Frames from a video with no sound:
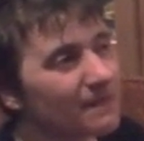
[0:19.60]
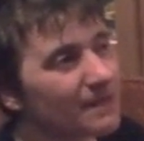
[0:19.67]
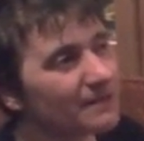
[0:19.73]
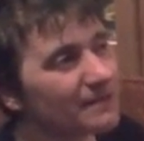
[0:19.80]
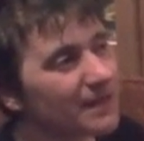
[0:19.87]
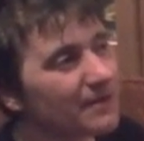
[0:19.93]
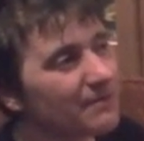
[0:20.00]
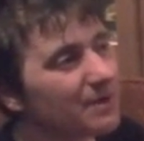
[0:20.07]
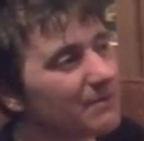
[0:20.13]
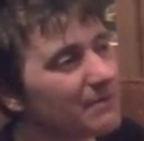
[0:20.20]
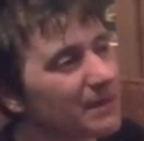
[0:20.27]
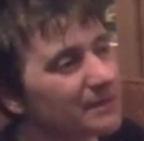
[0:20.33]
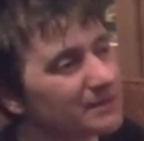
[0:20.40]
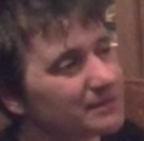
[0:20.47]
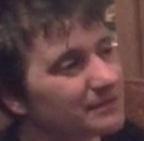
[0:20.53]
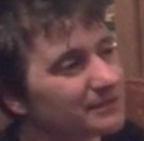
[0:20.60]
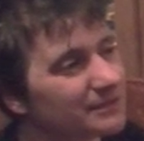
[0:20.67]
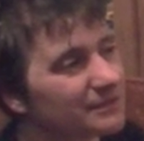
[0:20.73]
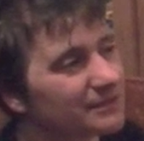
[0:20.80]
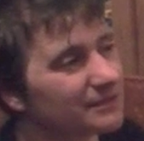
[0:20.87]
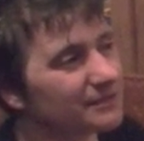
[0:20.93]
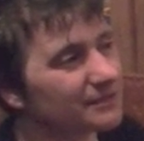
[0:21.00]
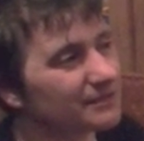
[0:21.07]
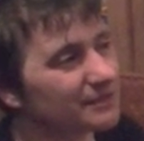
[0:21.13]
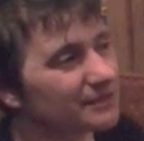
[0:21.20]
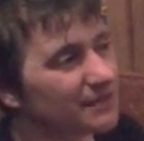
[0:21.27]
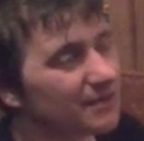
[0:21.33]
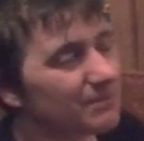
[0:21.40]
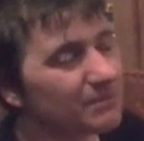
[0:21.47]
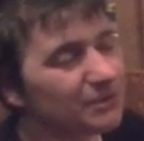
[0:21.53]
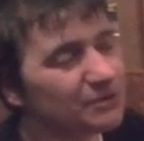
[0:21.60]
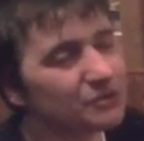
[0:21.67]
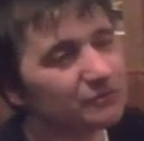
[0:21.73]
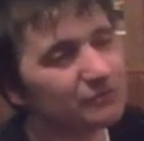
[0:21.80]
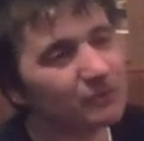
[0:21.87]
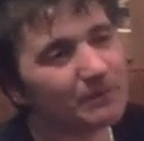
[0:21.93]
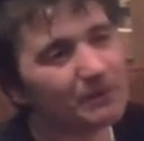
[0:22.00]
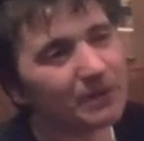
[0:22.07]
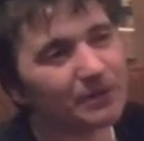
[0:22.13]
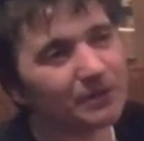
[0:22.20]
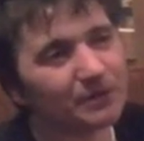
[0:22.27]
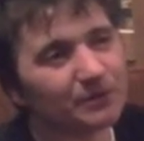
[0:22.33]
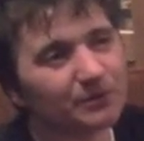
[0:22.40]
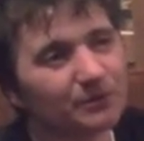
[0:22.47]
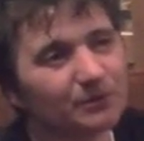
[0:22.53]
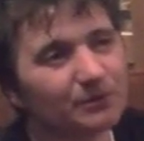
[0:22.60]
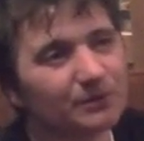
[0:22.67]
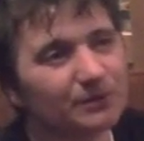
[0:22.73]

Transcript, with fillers: and there I met a bunch of women who